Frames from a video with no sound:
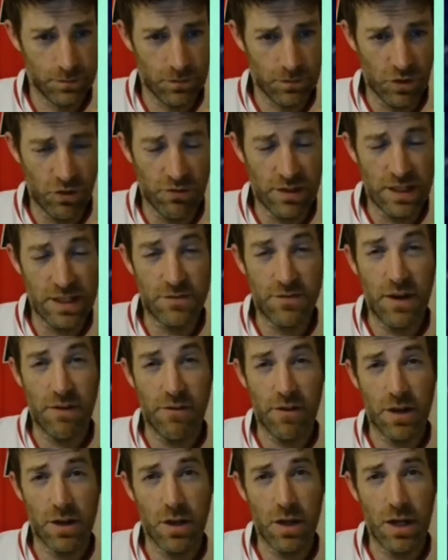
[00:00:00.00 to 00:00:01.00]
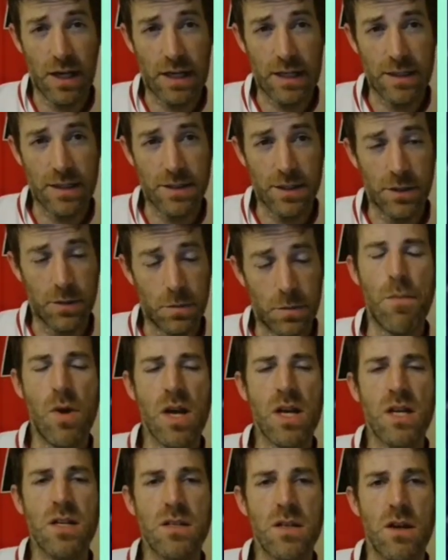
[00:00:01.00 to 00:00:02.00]
or at least very unlikely to. And
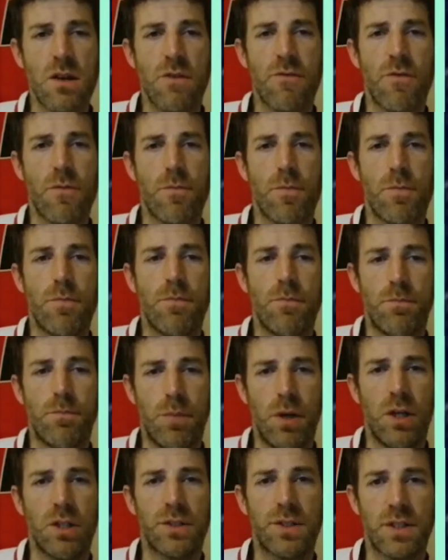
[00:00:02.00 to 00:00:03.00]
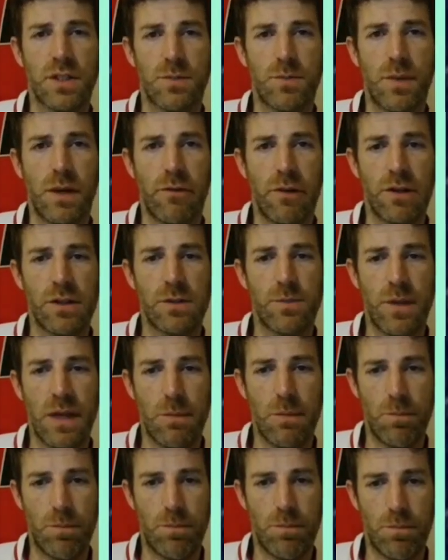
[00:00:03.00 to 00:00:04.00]
my concern from past experience
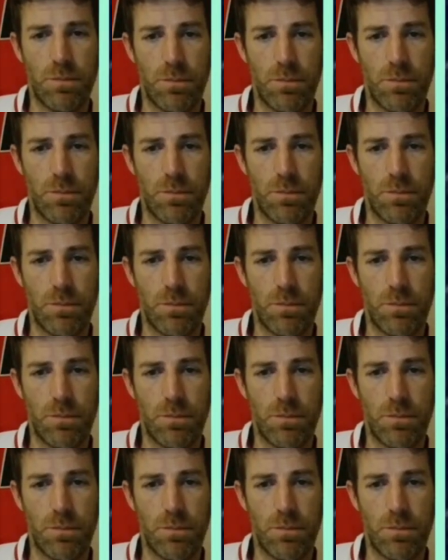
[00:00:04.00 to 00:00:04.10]
being